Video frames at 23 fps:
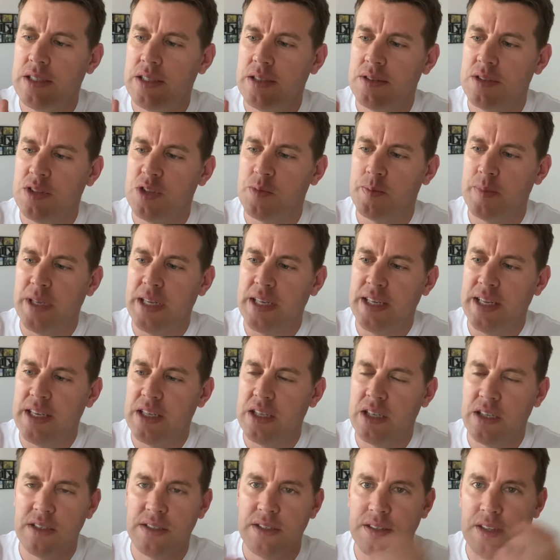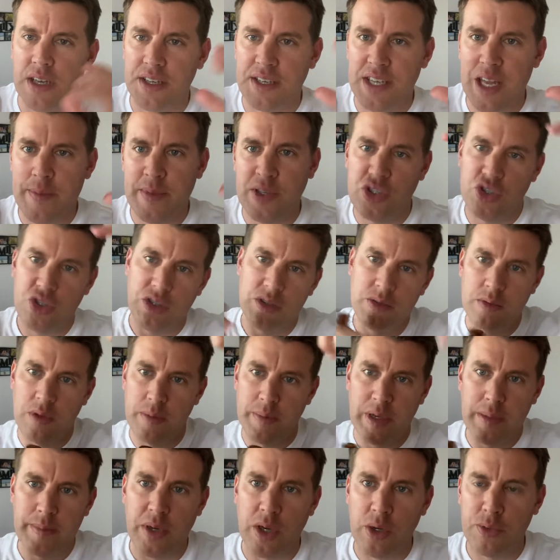that's been in a demijohn, a
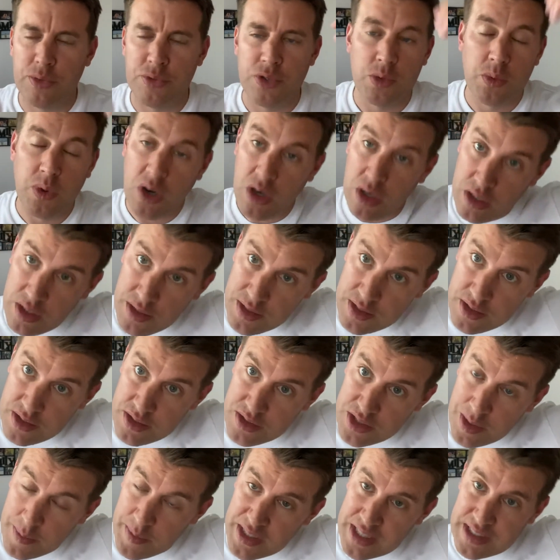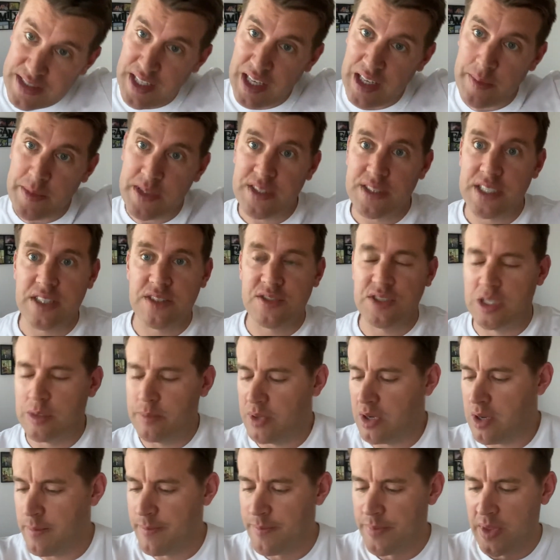big bottle for a while, and some of the sediment sinks to the
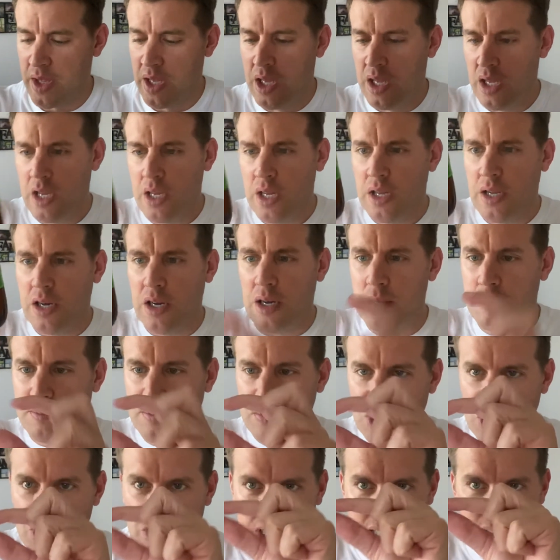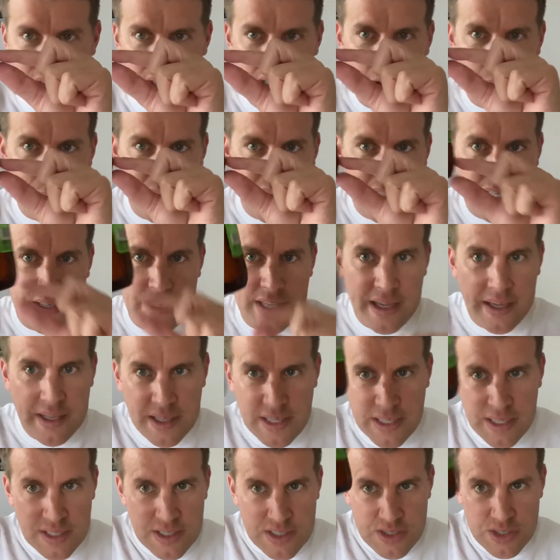bottom, just leave a little bit in there,
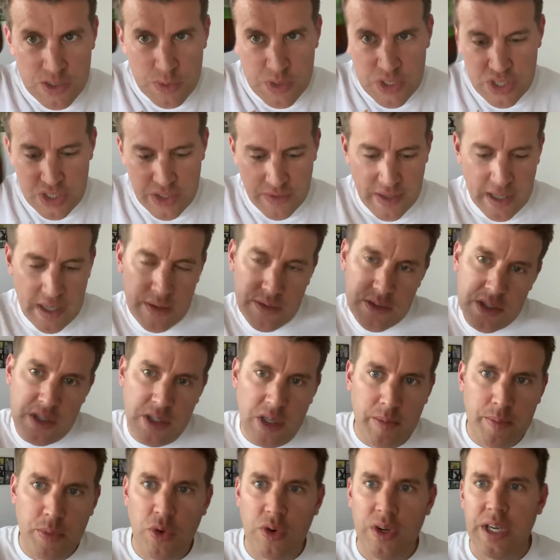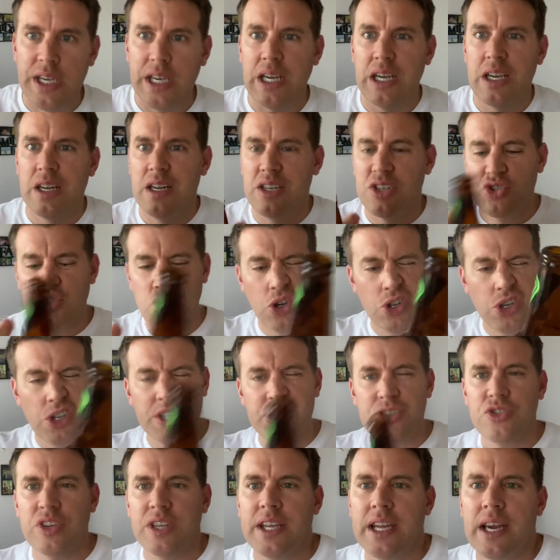swish it around and pour it in a glass. Try not to
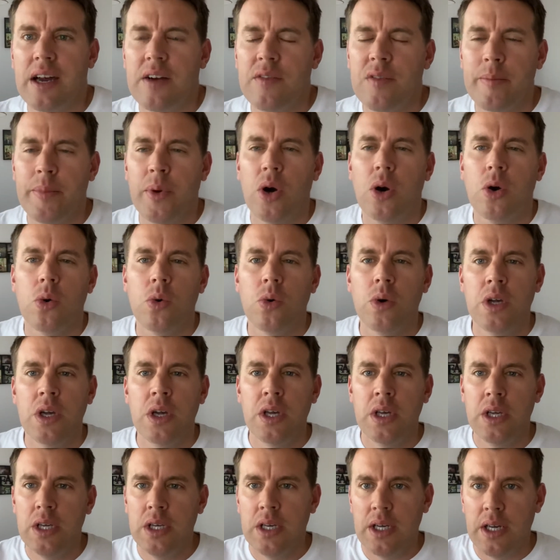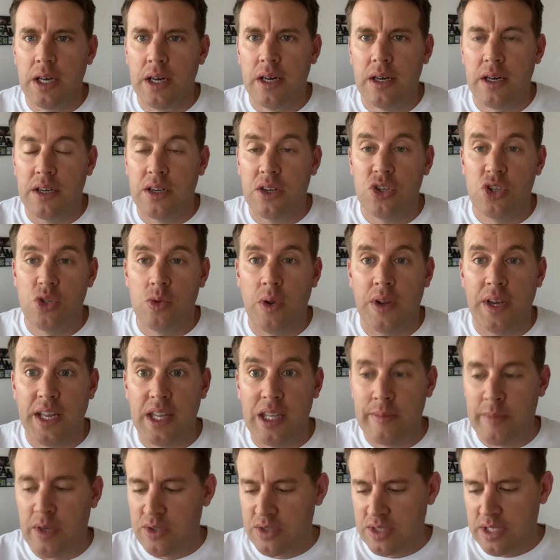drink it out of a bottle, because you won't get the
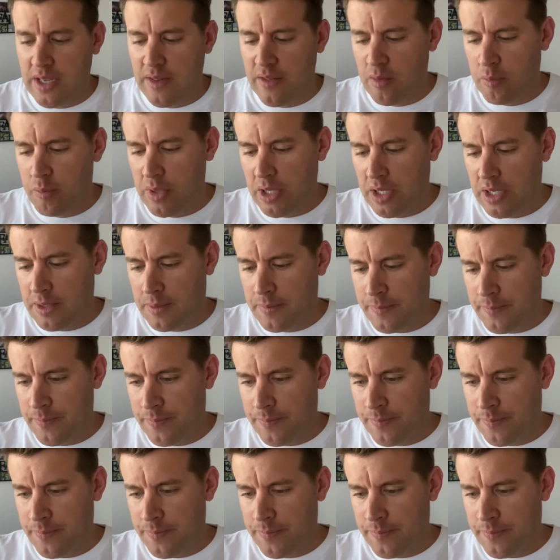most out of the beer.